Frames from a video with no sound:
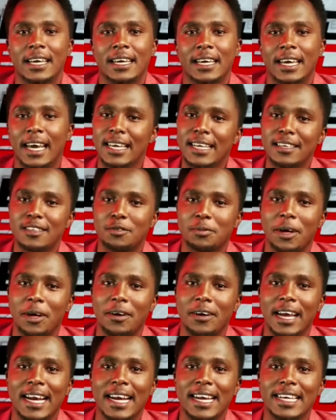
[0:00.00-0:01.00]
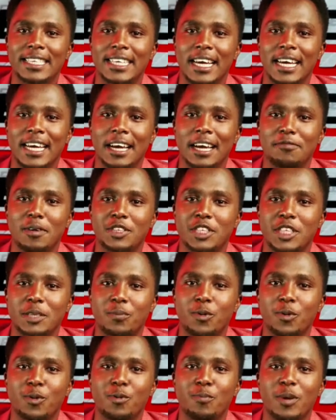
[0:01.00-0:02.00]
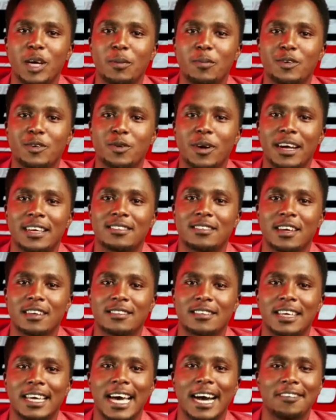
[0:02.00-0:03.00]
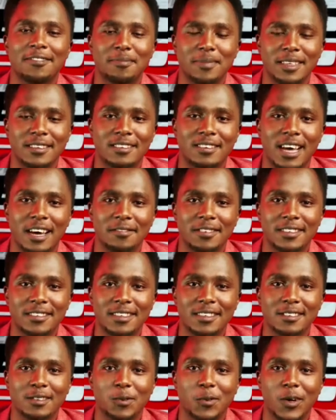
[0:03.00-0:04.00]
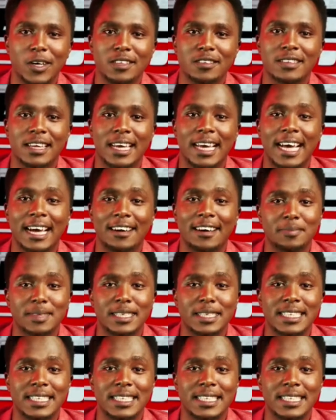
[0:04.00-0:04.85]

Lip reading: Kenyans without NHIF membership won't be able to access government services once the government